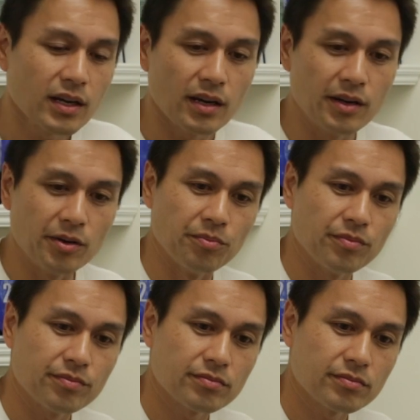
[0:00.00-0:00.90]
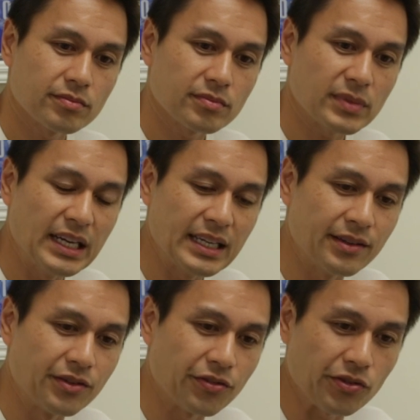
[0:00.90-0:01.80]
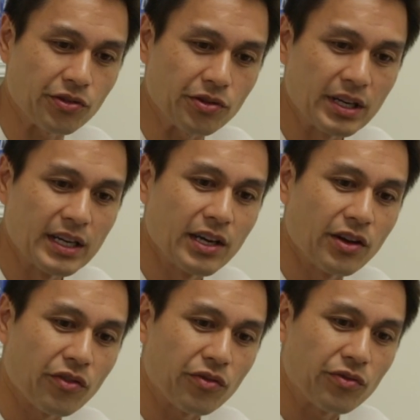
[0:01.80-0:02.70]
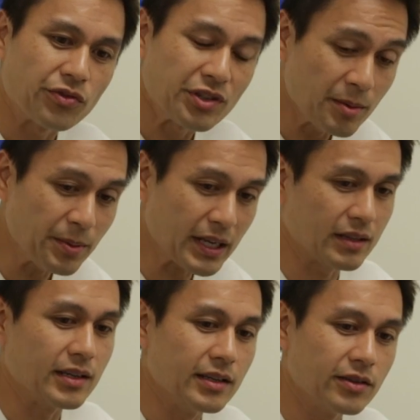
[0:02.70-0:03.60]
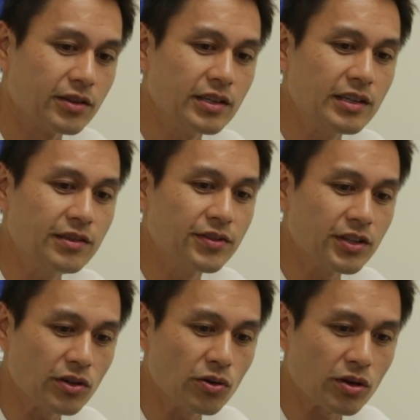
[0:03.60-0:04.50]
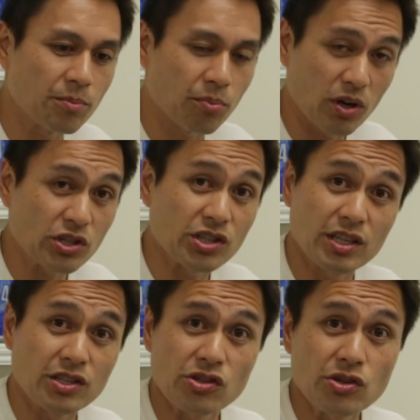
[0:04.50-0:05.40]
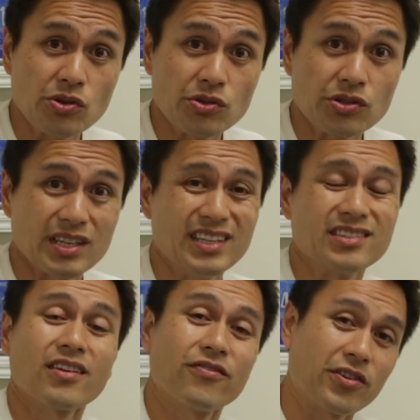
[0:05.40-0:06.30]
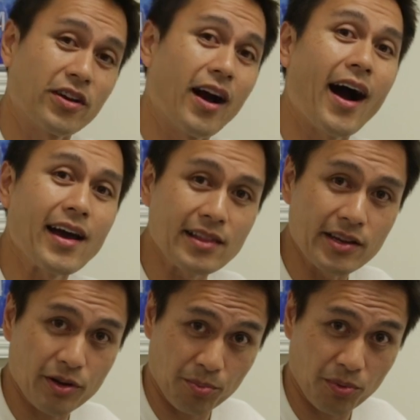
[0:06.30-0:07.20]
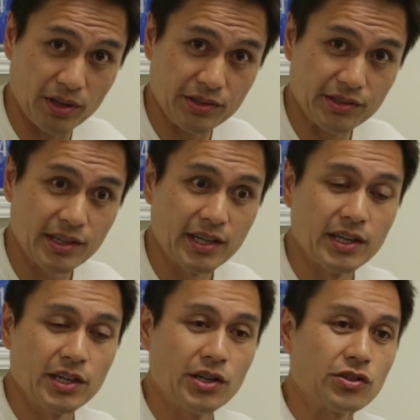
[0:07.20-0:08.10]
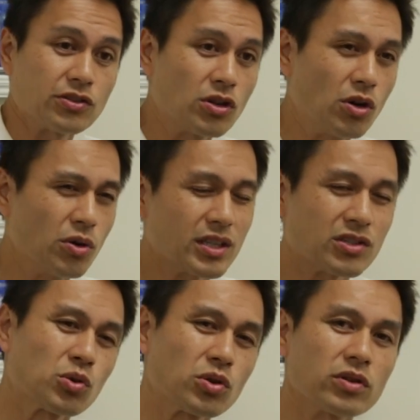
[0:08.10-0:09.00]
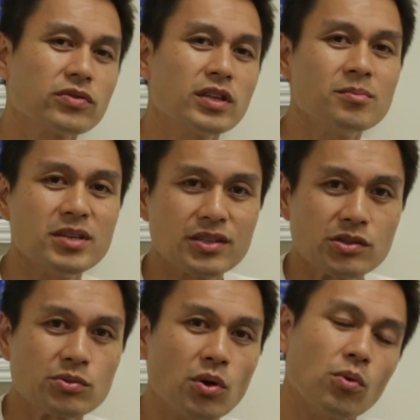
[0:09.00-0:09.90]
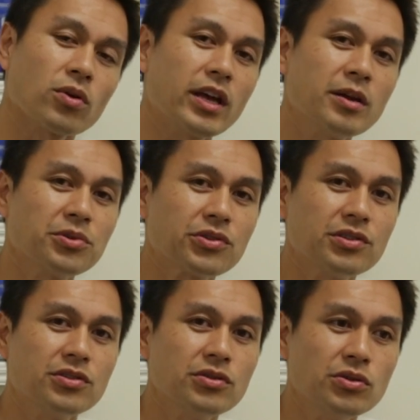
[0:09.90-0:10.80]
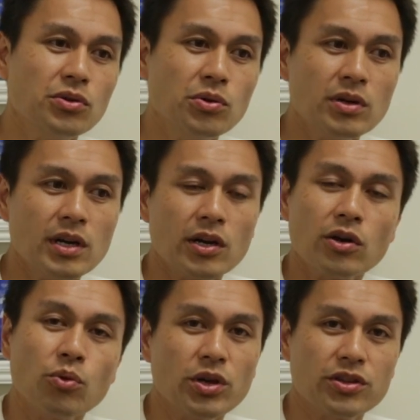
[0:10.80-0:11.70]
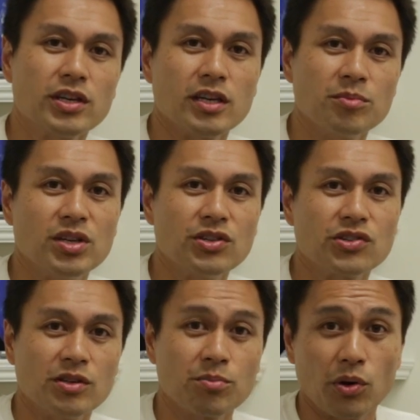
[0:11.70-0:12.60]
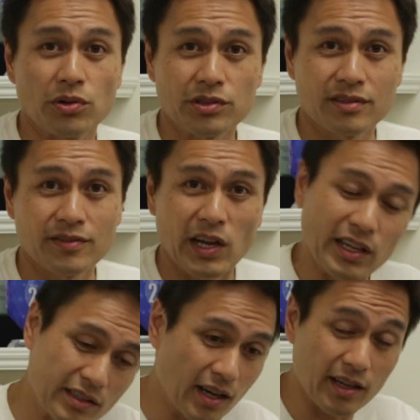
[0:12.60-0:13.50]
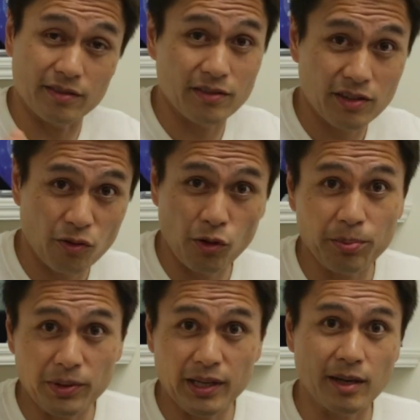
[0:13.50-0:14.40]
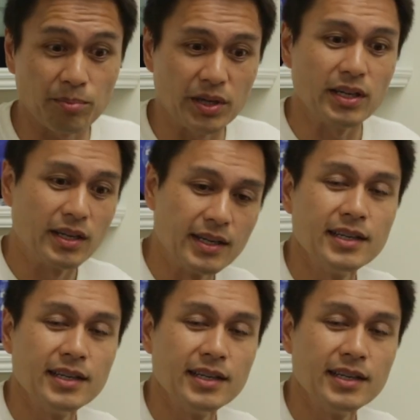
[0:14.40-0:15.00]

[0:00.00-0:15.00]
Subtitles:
And further, typically the video compression that's used is very highly compressed. So it sort of limits what we're able to do with the image in post. not crippling, but